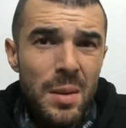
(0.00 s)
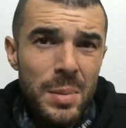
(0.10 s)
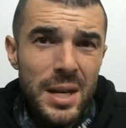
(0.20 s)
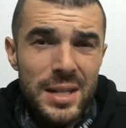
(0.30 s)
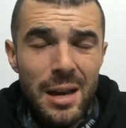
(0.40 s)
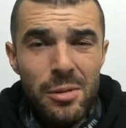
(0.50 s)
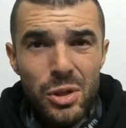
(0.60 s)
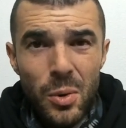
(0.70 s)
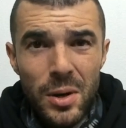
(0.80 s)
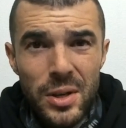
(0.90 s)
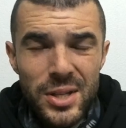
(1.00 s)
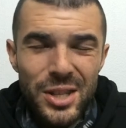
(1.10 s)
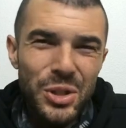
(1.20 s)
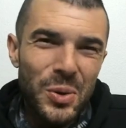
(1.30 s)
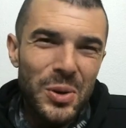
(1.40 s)
because I'm the tortoise,
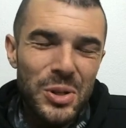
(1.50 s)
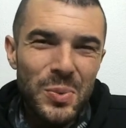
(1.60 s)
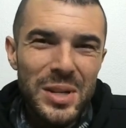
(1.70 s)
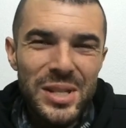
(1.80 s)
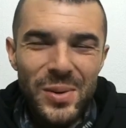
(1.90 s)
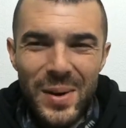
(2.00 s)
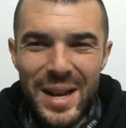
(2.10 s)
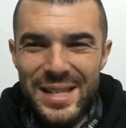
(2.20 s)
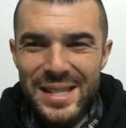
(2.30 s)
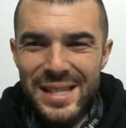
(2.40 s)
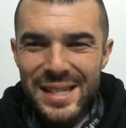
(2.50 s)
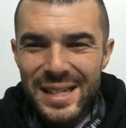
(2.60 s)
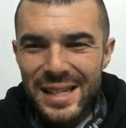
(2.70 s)
and the tortoise wins the race.